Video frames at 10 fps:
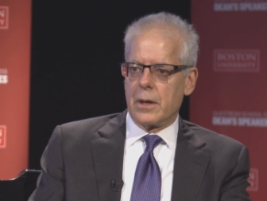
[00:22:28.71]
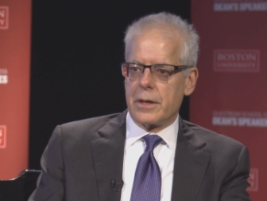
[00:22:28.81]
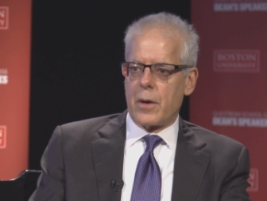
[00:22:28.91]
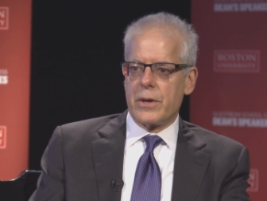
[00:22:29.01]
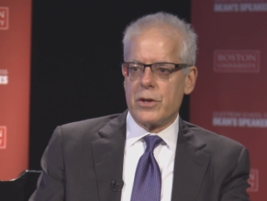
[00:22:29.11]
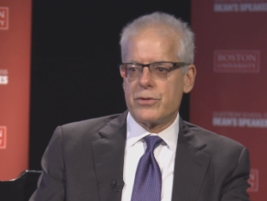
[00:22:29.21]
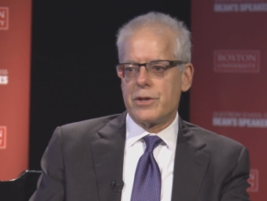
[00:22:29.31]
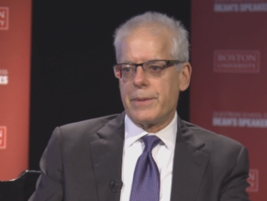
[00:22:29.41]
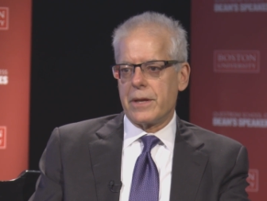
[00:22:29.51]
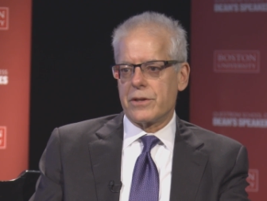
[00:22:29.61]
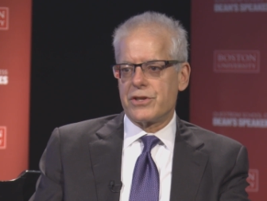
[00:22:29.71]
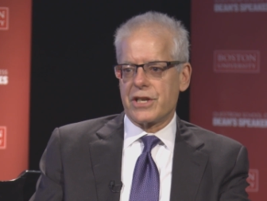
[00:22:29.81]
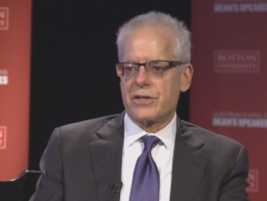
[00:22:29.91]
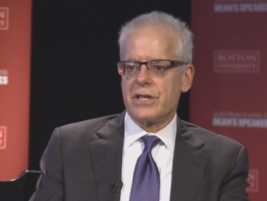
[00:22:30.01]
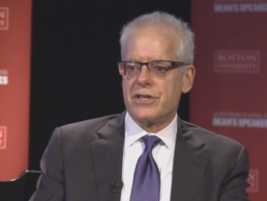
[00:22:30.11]
You know, it used to be that
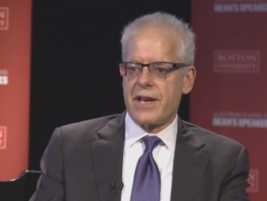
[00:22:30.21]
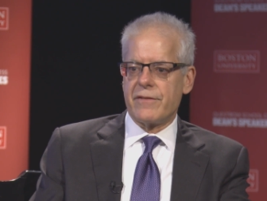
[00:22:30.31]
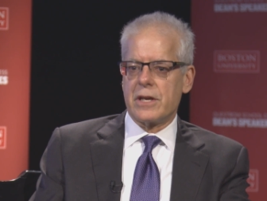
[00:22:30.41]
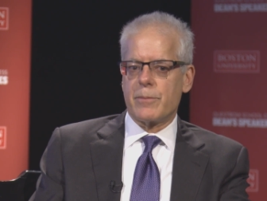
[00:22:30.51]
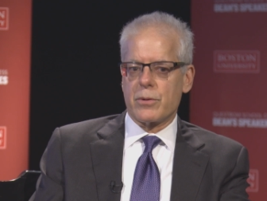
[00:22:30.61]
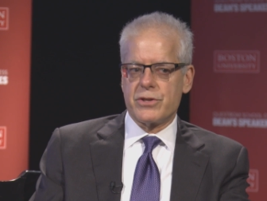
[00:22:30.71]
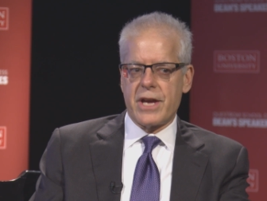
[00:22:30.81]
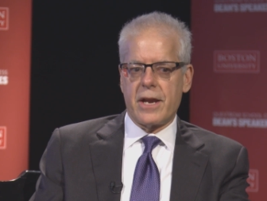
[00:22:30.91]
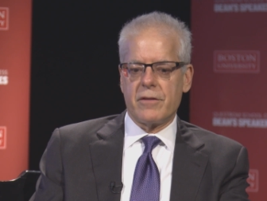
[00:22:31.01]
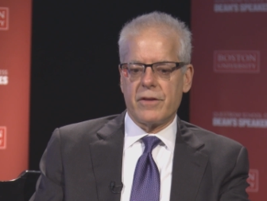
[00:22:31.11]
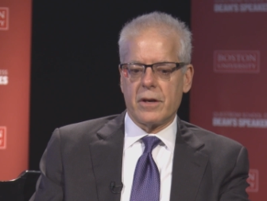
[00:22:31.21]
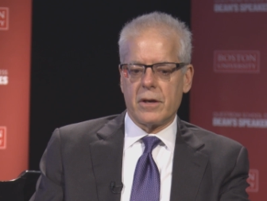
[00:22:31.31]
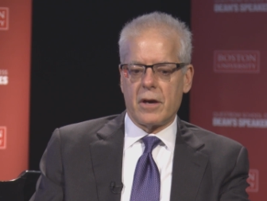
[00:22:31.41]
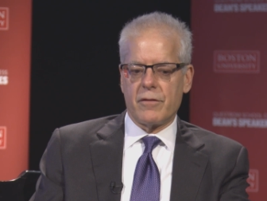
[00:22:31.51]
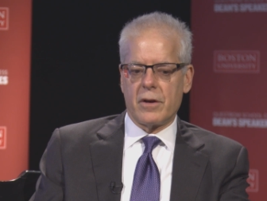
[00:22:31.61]
60, 70 percent of a,
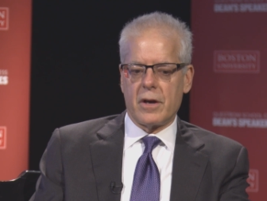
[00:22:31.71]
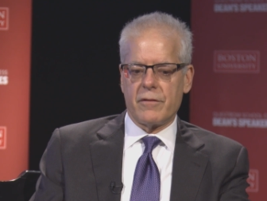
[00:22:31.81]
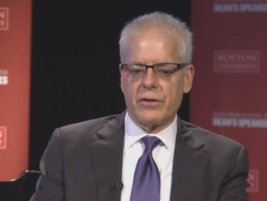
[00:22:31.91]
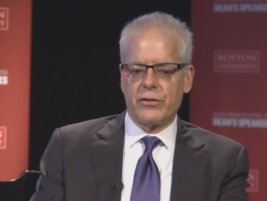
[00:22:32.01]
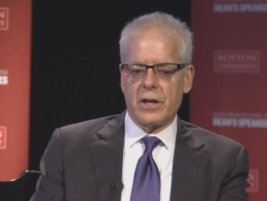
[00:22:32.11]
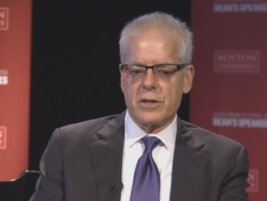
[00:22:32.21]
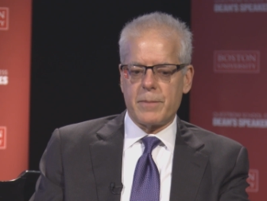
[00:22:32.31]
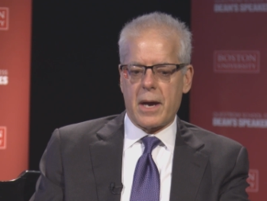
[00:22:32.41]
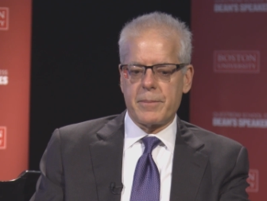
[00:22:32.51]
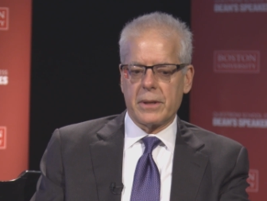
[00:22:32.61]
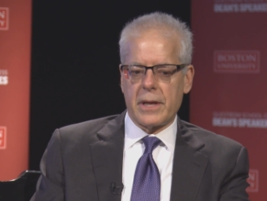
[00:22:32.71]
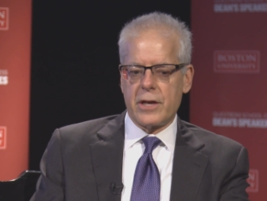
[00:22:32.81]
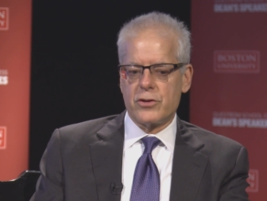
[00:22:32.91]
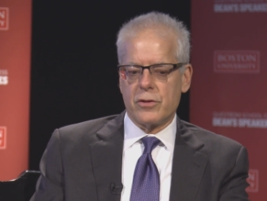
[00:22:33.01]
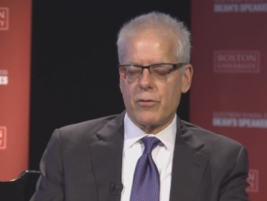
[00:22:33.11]
of, a, of a city's
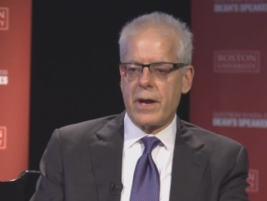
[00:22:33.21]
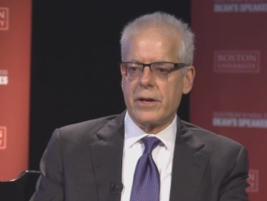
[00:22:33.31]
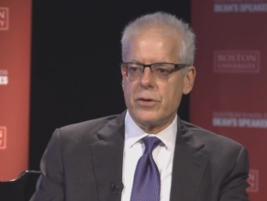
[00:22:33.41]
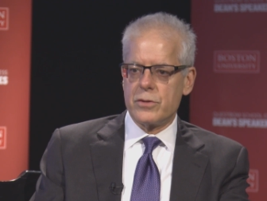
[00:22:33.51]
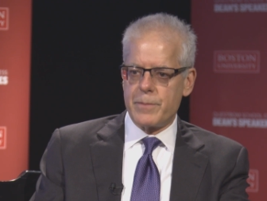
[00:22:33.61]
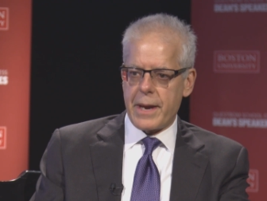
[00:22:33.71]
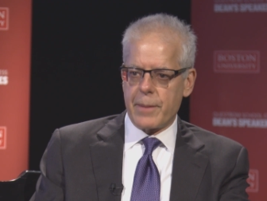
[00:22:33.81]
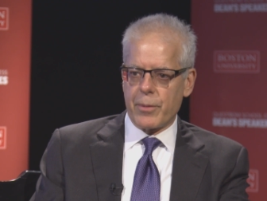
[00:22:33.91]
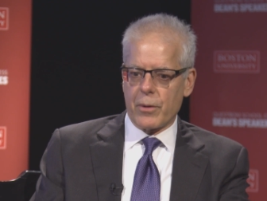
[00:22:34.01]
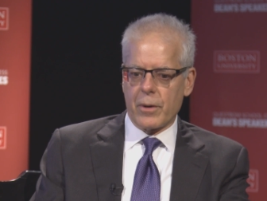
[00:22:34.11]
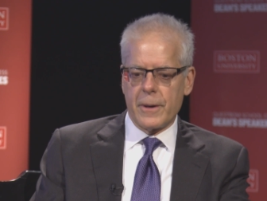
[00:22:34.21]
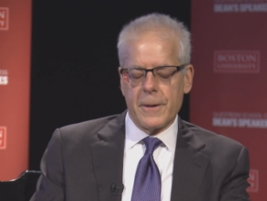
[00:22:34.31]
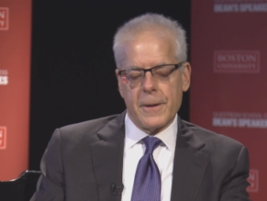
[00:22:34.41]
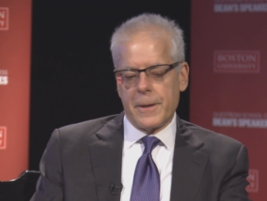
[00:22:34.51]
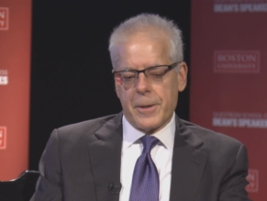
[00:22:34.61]
population read a newspaper.
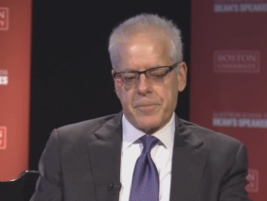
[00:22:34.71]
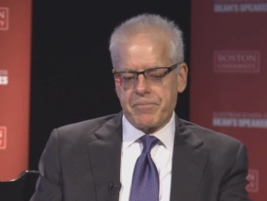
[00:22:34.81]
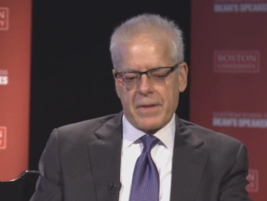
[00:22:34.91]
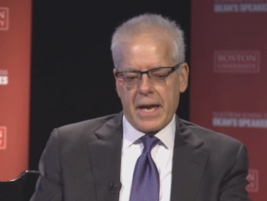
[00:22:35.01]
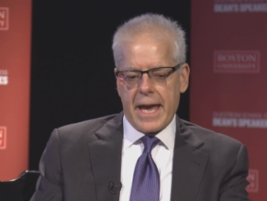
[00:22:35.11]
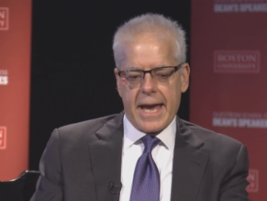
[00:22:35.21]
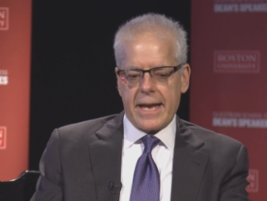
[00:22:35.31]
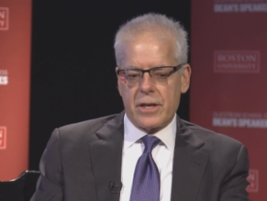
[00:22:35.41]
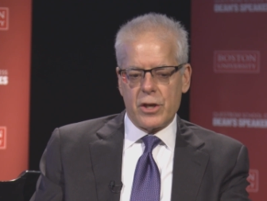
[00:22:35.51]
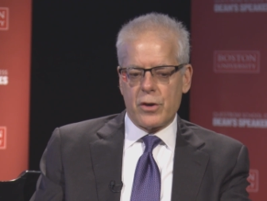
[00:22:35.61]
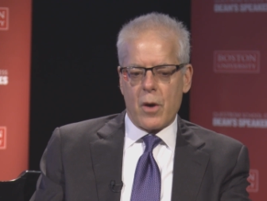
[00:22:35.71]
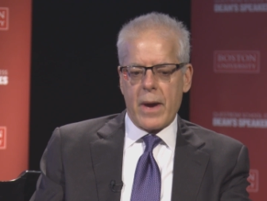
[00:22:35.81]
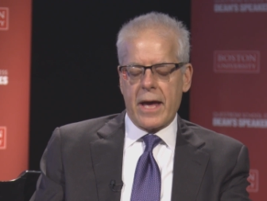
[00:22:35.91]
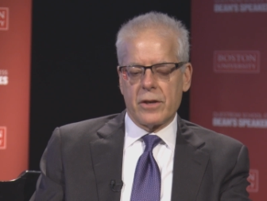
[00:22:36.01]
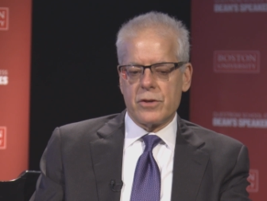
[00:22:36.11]
Mm -hmm. And you go
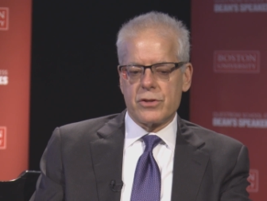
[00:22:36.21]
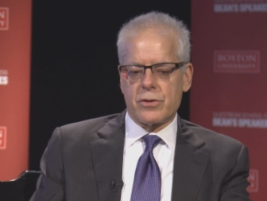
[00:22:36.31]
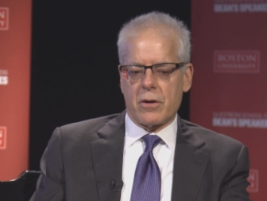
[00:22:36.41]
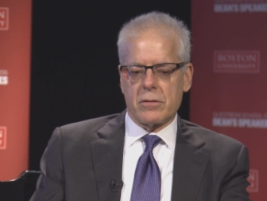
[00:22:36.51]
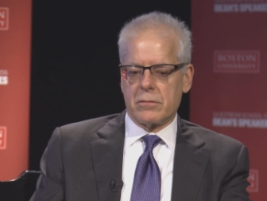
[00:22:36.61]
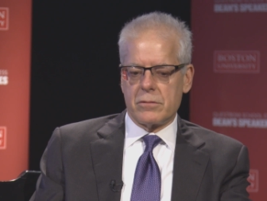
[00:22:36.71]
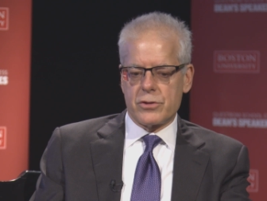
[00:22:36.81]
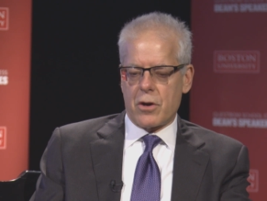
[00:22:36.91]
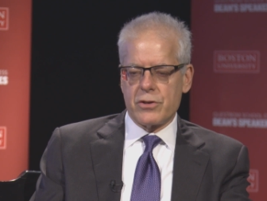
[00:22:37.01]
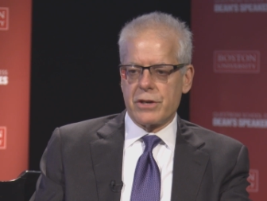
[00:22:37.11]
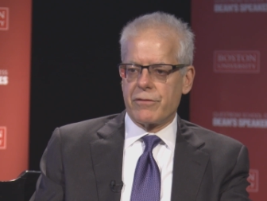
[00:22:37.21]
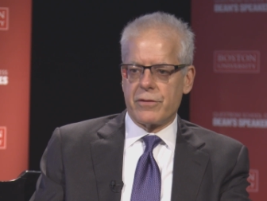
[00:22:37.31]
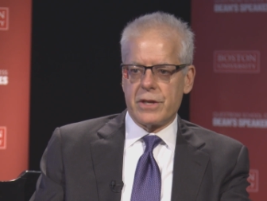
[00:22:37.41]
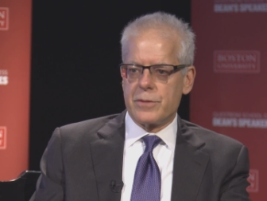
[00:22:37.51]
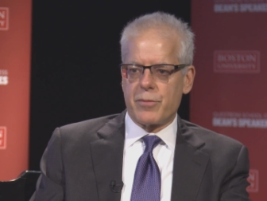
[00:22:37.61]
out and you start charging for
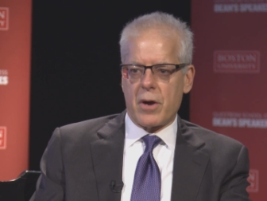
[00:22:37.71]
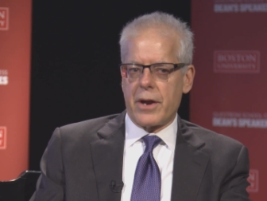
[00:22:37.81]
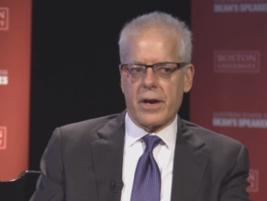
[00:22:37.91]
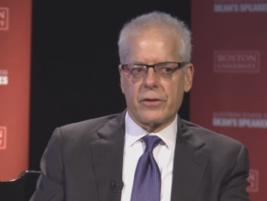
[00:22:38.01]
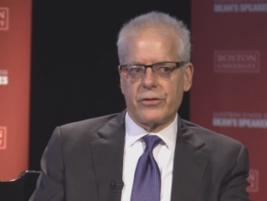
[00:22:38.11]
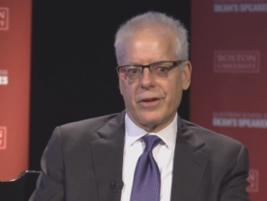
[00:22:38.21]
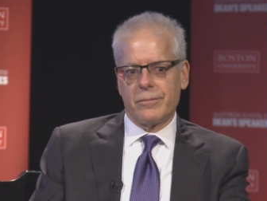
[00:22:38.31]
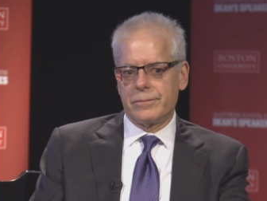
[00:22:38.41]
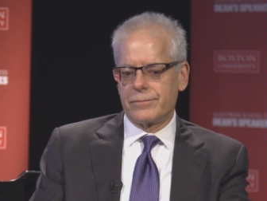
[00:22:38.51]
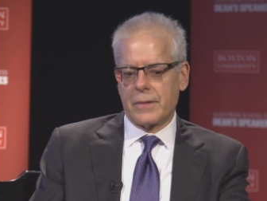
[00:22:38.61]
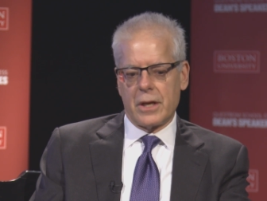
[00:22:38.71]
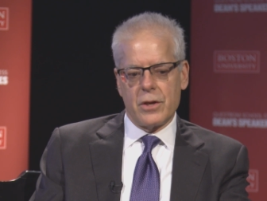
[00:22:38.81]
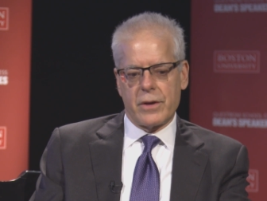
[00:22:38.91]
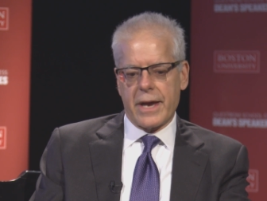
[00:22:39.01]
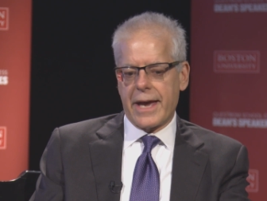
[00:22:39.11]
these products, and
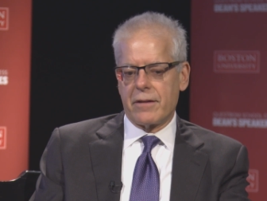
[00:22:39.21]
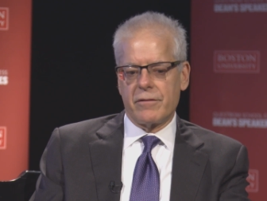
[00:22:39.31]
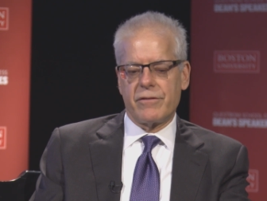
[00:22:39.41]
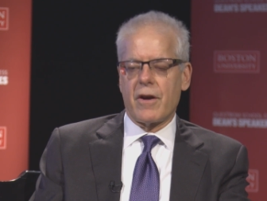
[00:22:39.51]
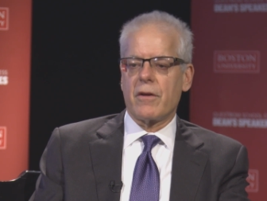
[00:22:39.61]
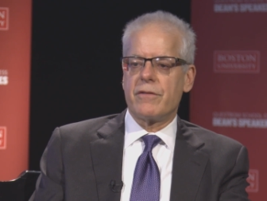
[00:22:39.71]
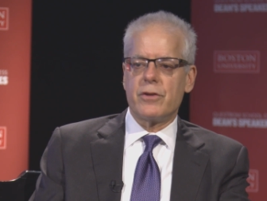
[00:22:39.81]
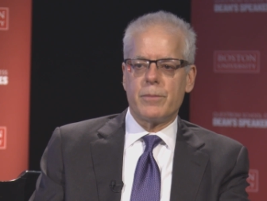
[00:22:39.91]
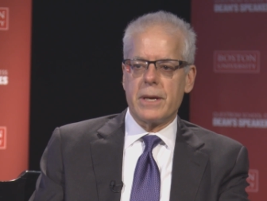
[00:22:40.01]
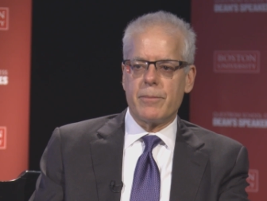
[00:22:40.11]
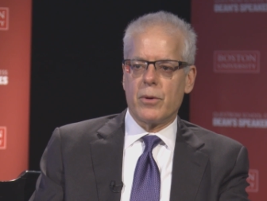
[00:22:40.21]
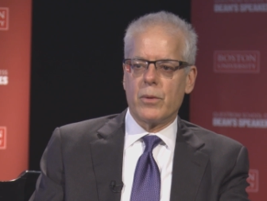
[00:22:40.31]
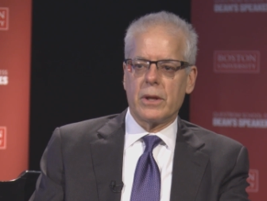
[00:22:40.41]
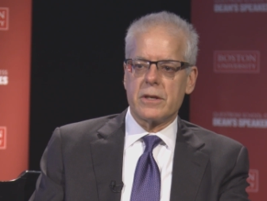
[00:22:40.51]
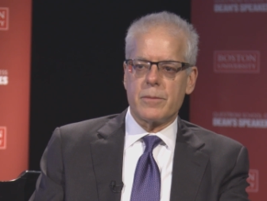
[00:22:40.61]
you get very few people very
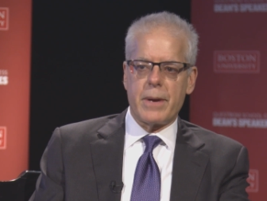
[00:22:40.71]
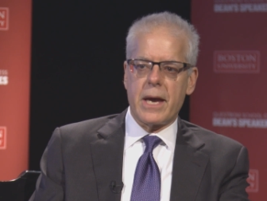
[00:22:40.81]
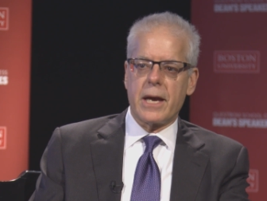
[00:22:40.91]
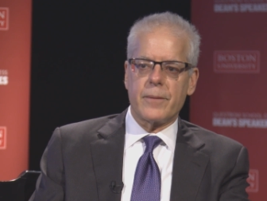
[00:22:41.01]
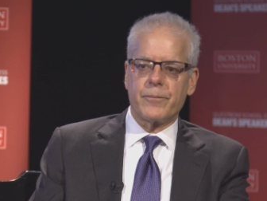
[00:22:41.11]
willing to pay.